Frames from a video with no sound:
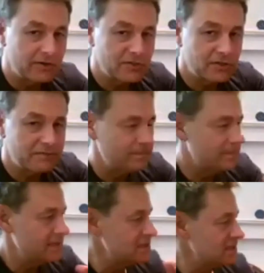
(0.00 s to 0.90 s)
So the,
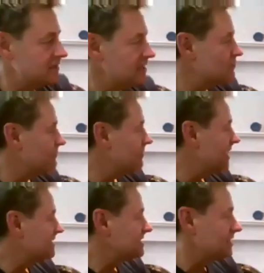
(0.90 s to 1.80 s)
these, these
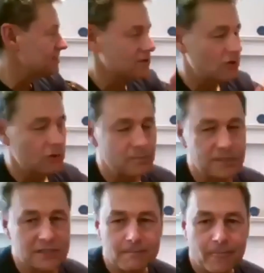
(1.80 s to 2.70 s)
reflecting
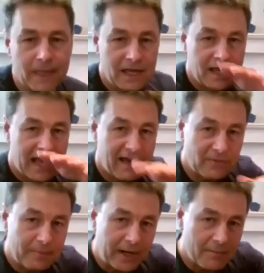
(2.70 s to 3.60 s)
telescopes have
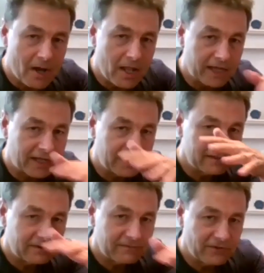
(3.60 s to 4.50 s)
a parabolic,
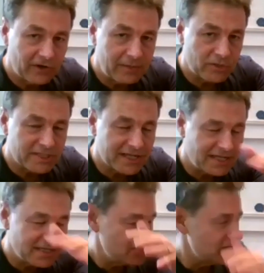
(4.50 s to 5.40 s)
very
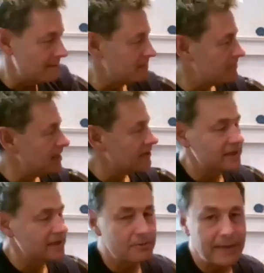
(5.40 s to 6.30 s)
precisely shaped mirror
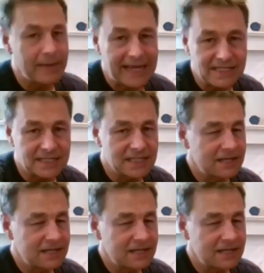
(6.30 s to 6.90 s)
in their base.